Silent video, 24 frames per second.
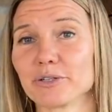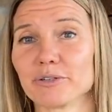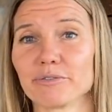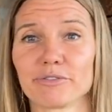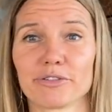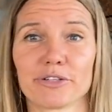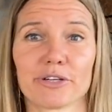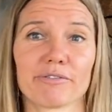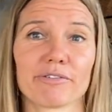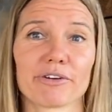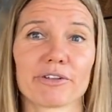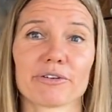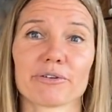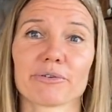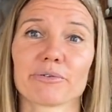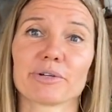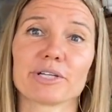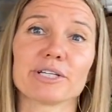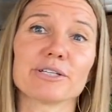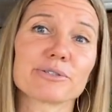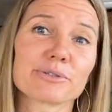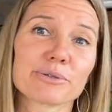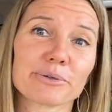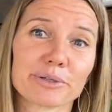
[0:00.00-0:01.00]
If you have other
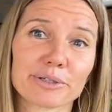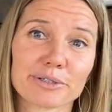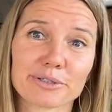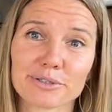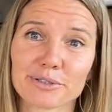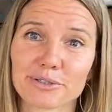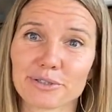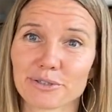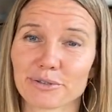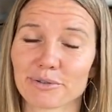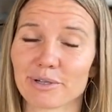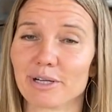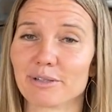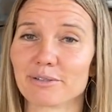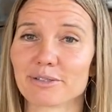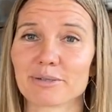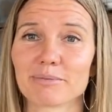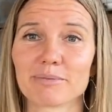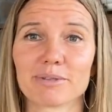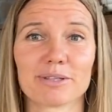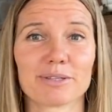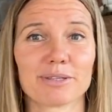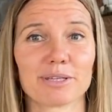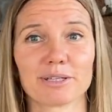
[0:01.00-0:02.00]
resources around
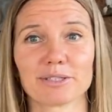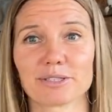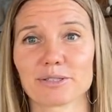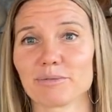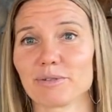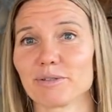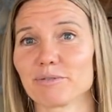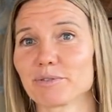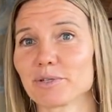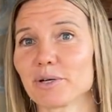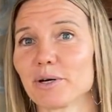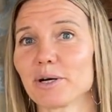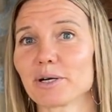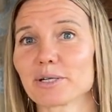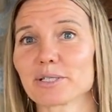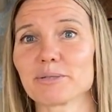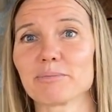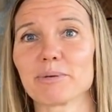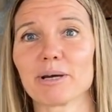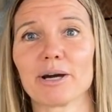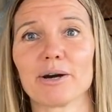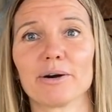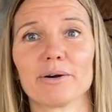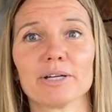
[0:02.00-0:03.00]
some of the things that we've talked
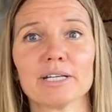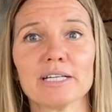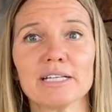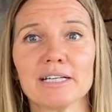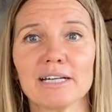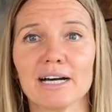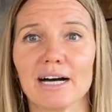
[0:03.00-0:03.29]
about,